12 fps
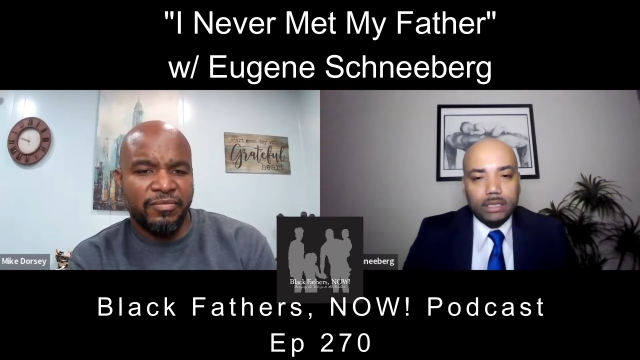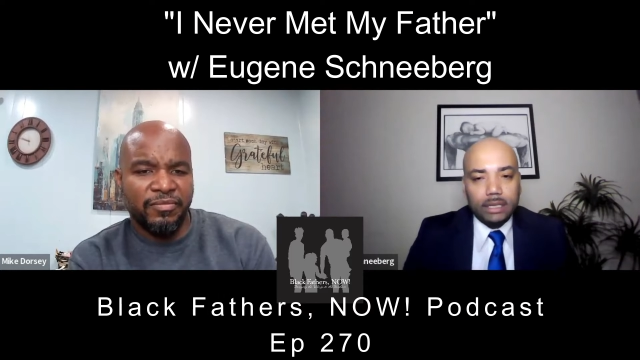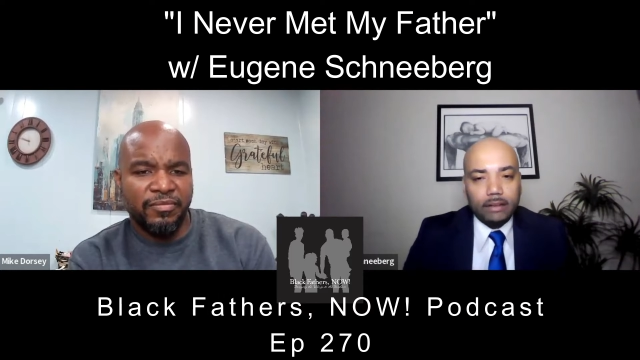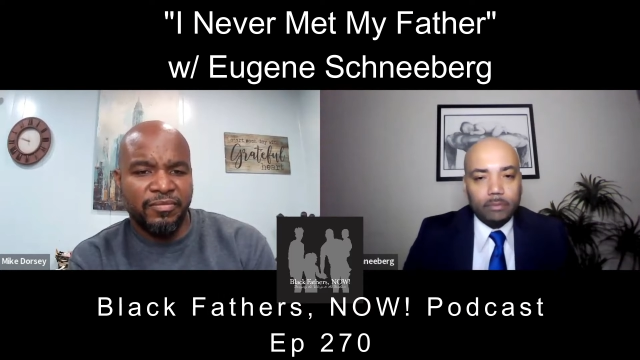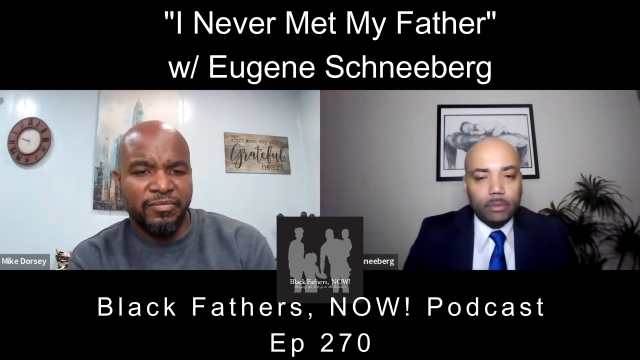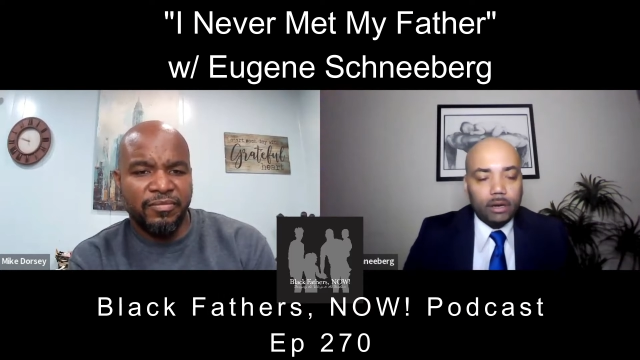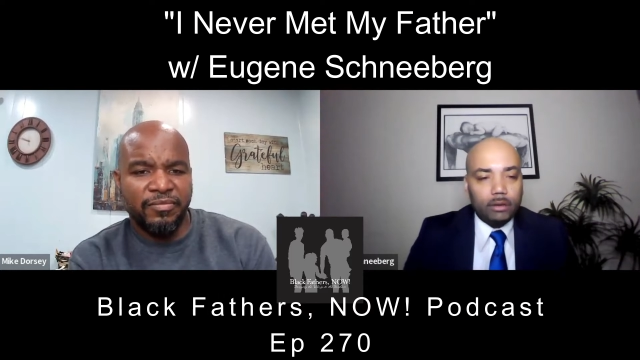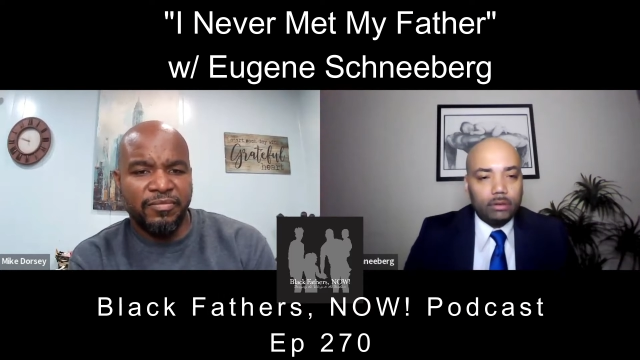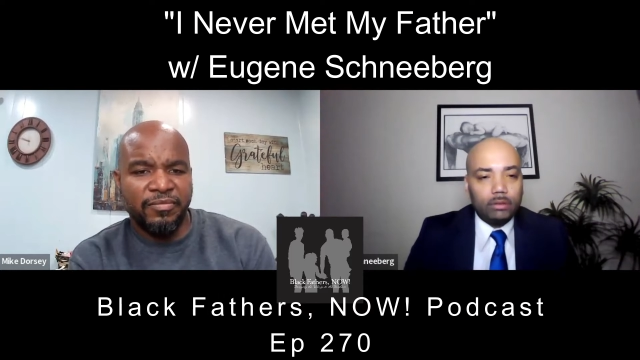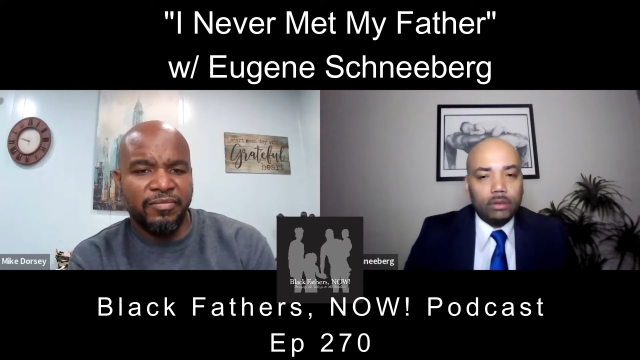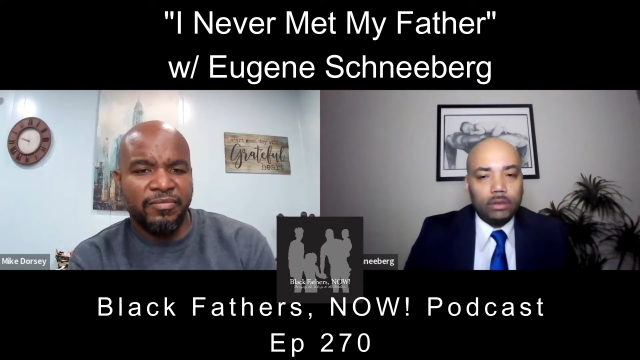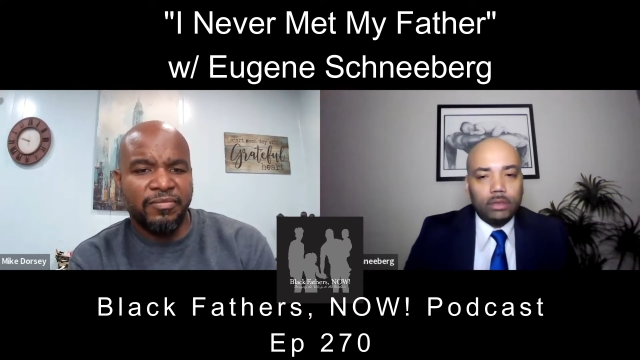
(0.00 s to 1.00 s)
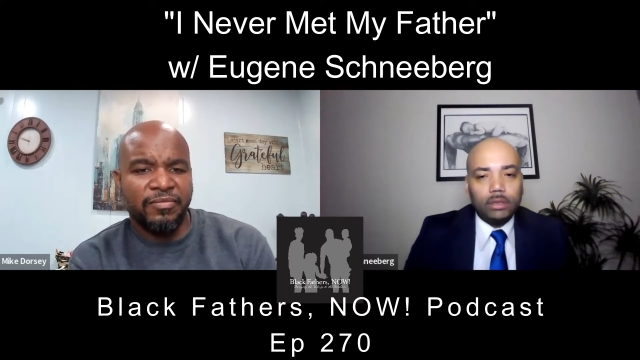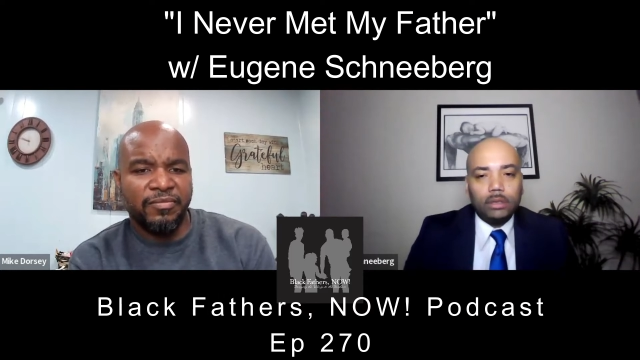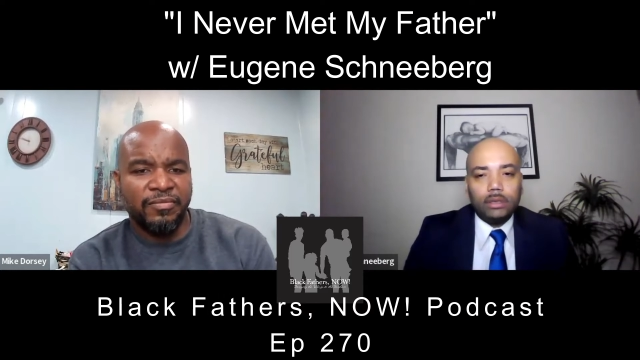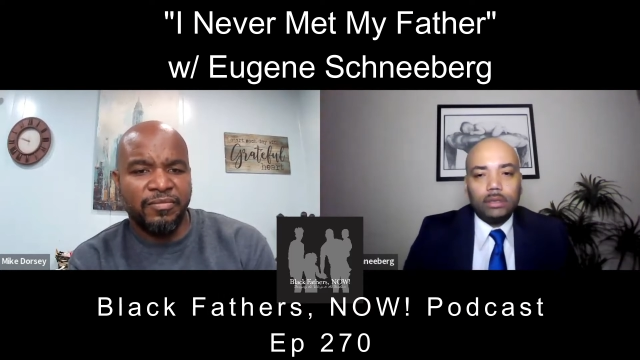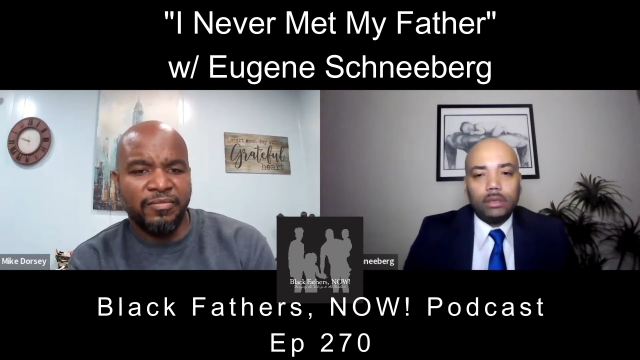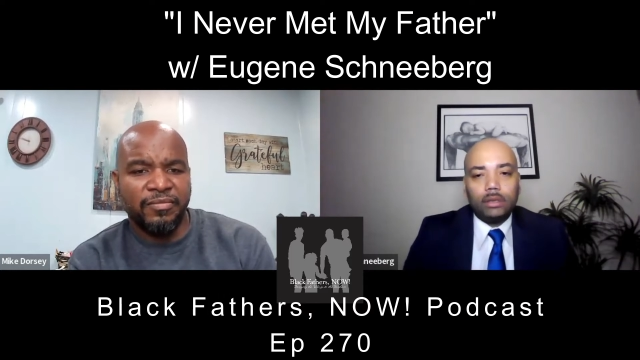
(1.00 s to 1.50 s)
Speaker 1: ways, I've modeled,
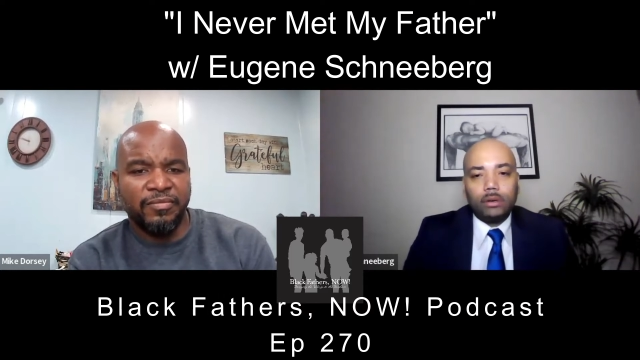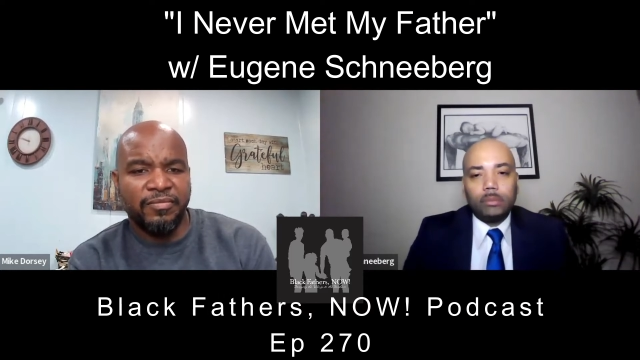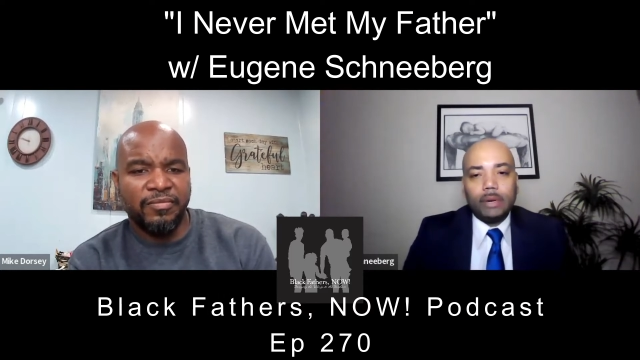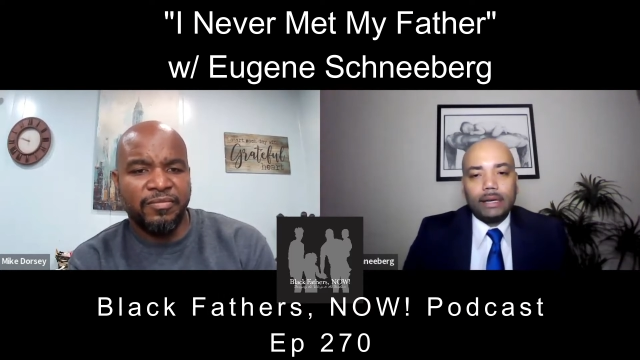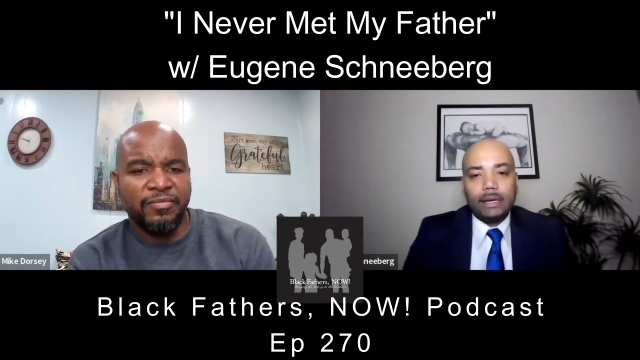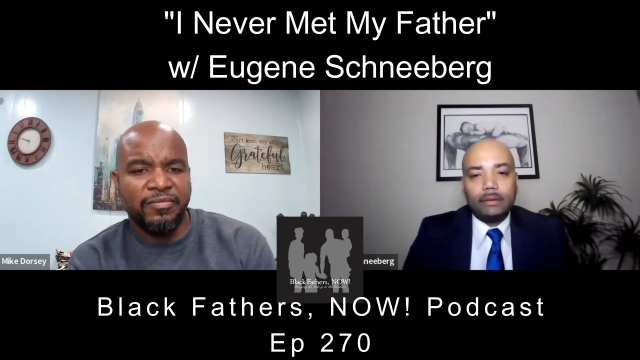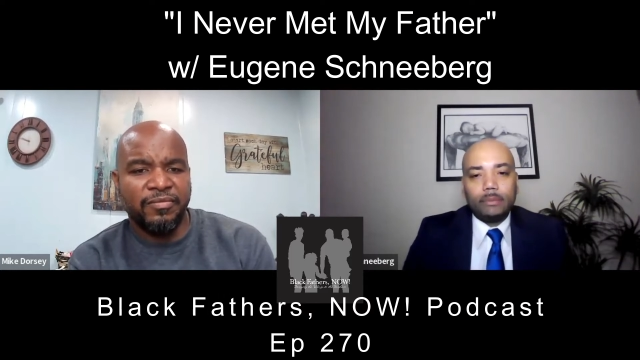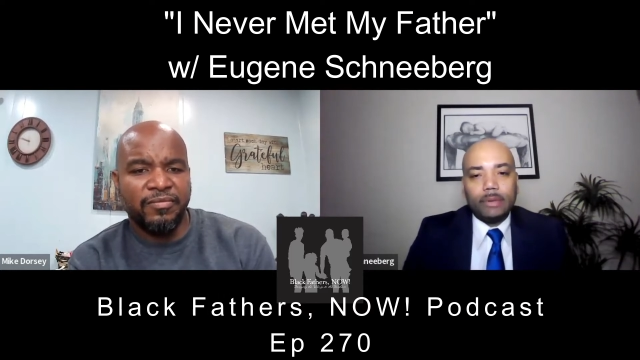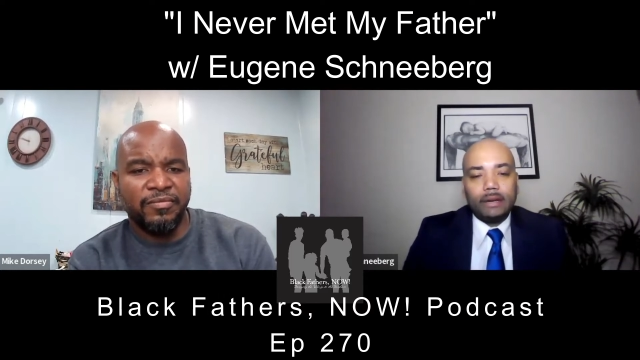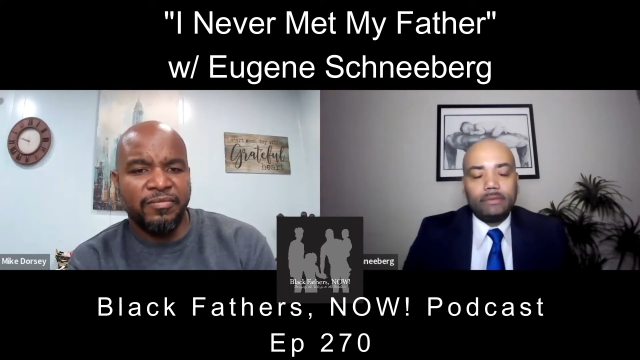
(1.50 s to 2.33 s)
you know, my